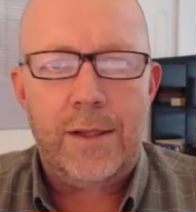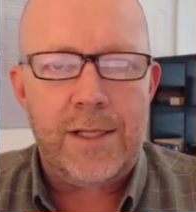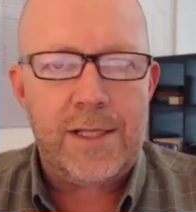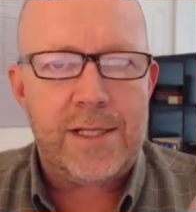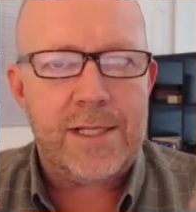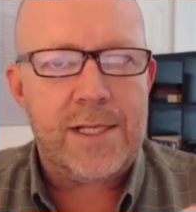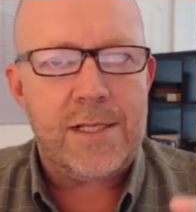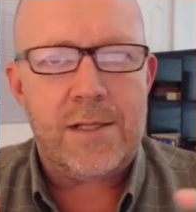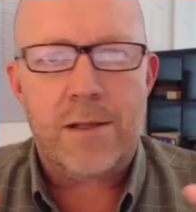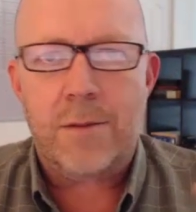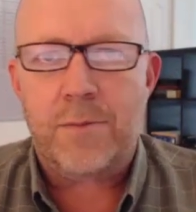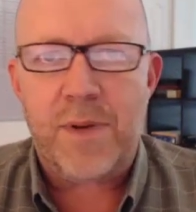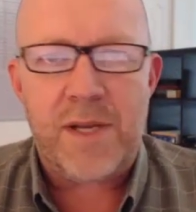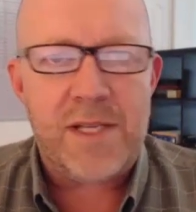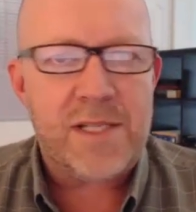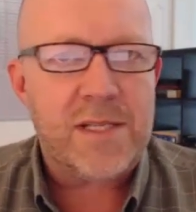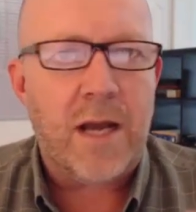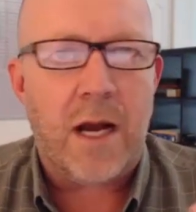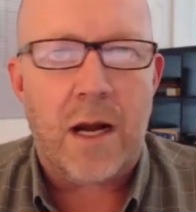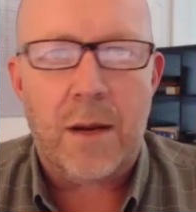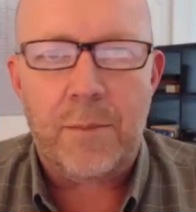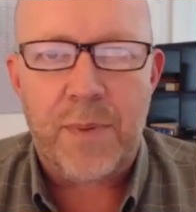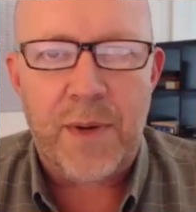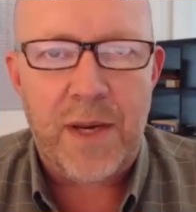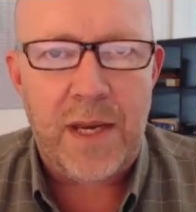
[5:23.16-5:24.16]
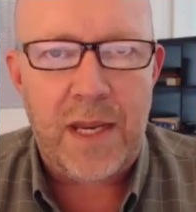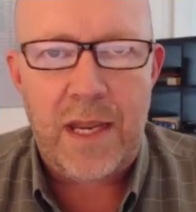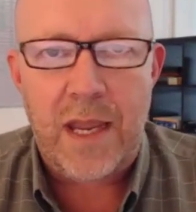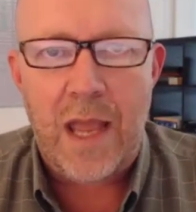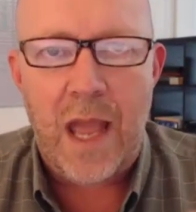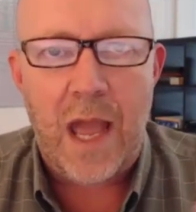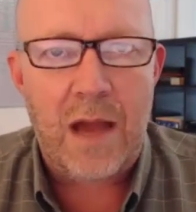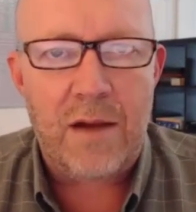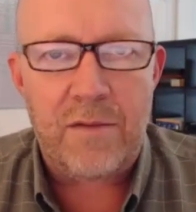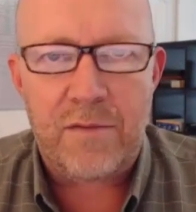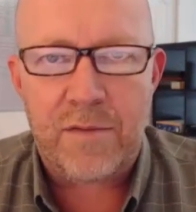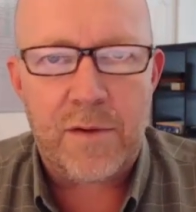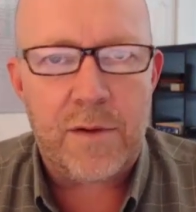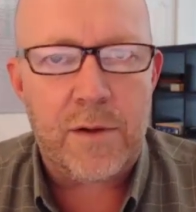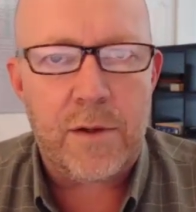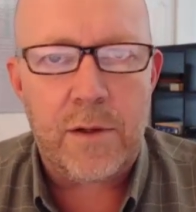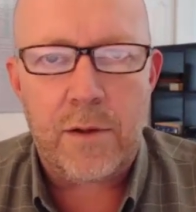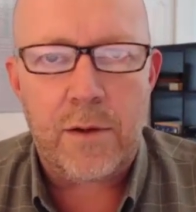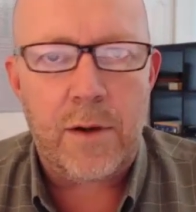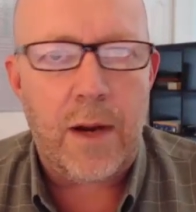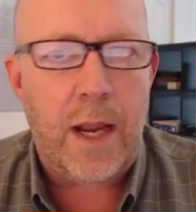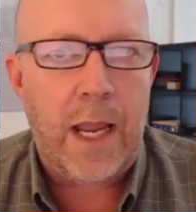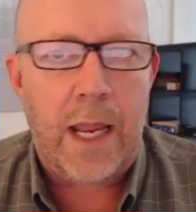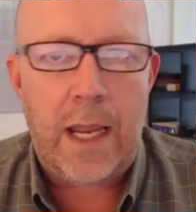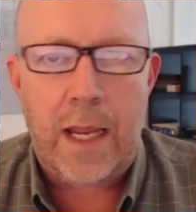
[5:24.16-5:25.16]
this is the best company
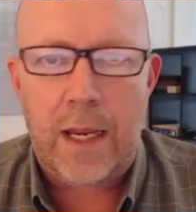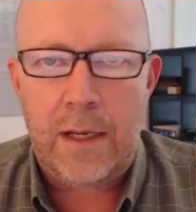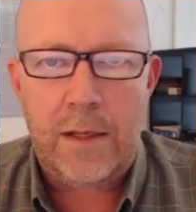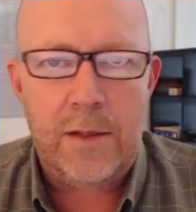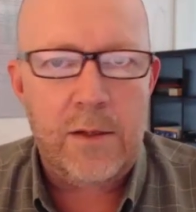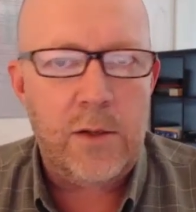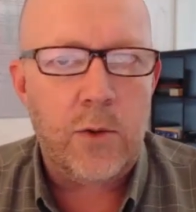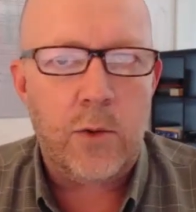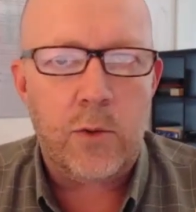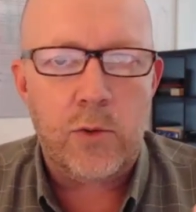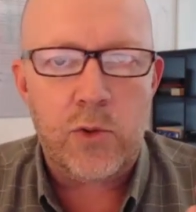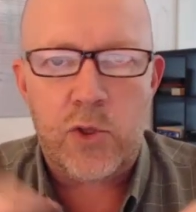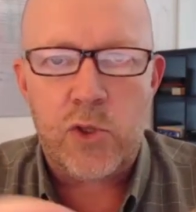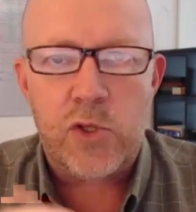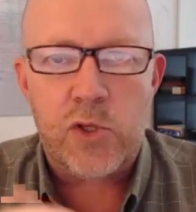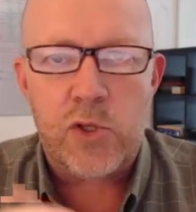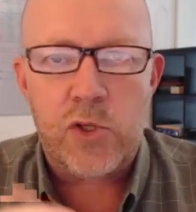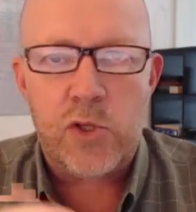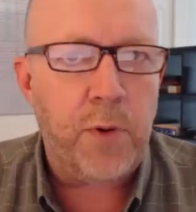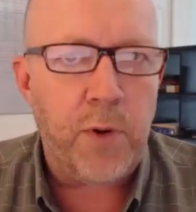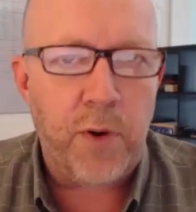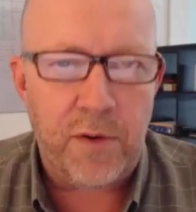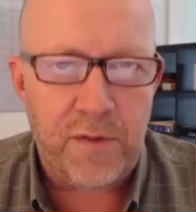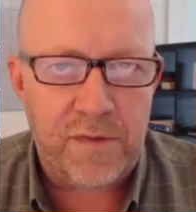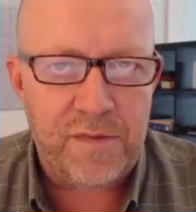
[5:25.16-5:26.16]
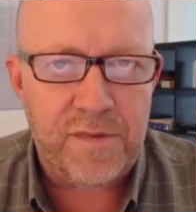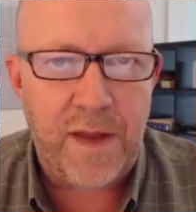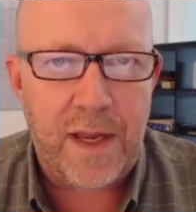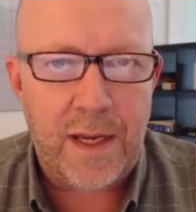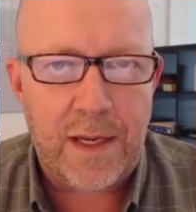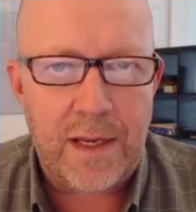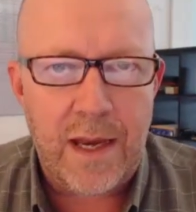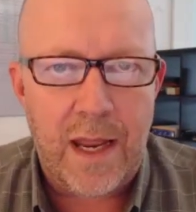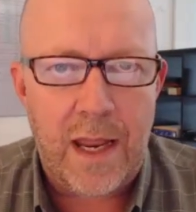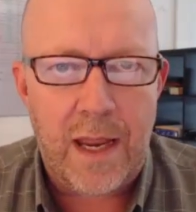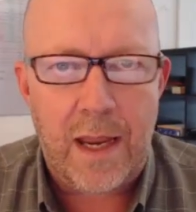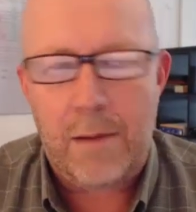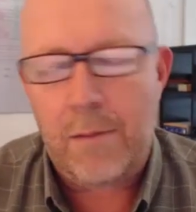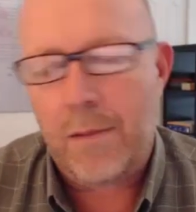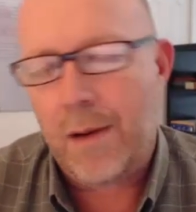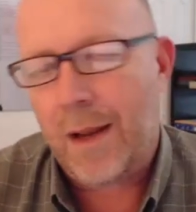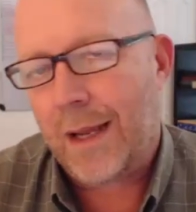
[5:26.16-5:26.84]
ever, and just put a fake name.